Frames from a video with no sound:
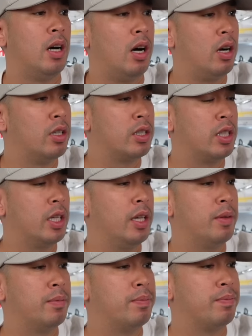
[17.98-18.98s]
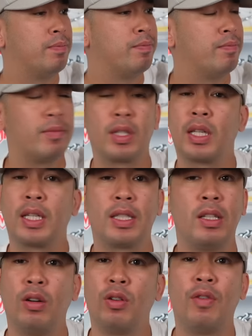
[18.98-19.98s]
honestly,
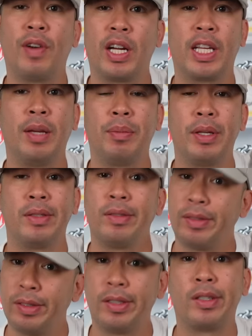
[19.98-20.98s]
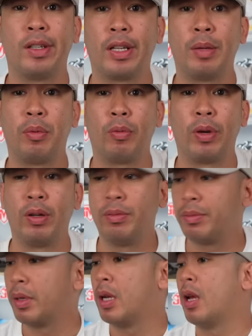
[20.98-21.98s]
don't know if I'm gonna keep these. Just gonna keep it real.
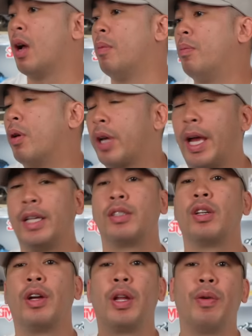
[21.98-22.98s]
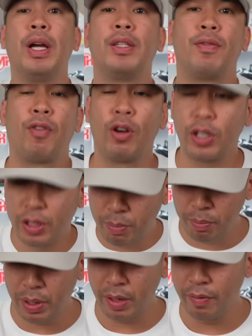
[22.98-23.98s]
Okay, so anyways, first
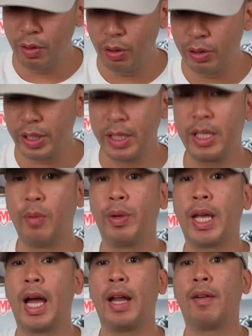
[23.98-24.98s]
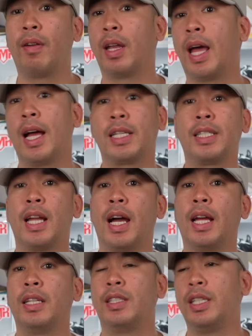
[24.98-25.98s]
bit of news is that we got last
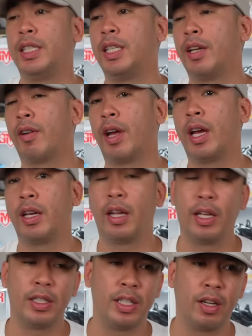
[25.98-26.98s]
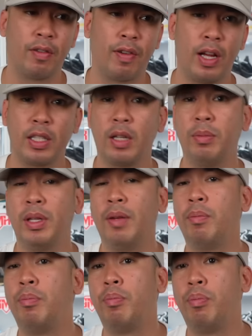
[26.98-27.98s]
night, Z Sneakerhead and Sneaker Files, I believe,